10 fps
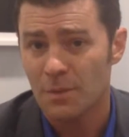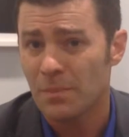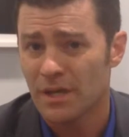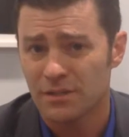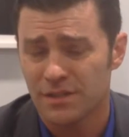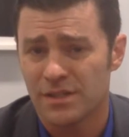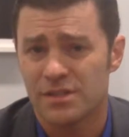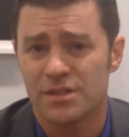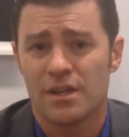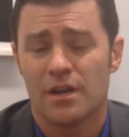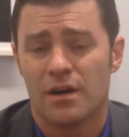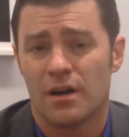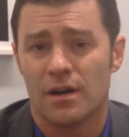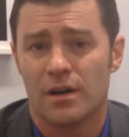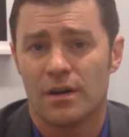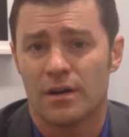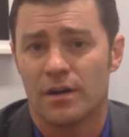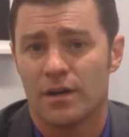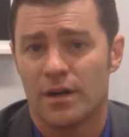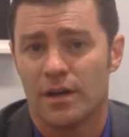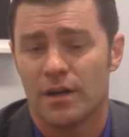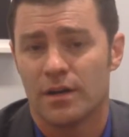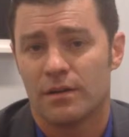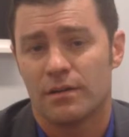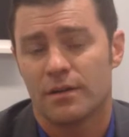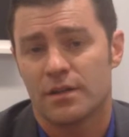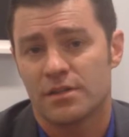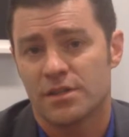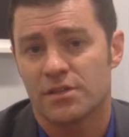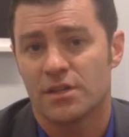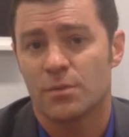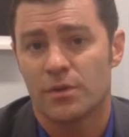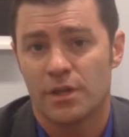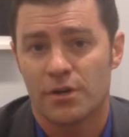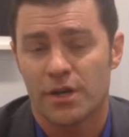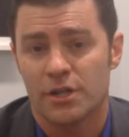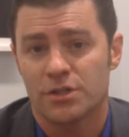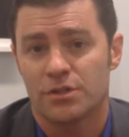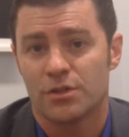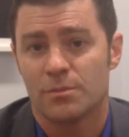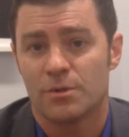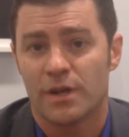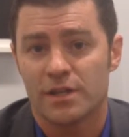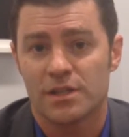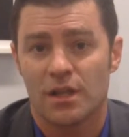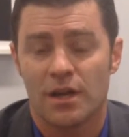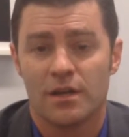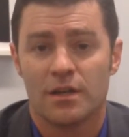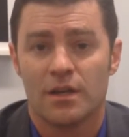penalties are consistent with international human rights law.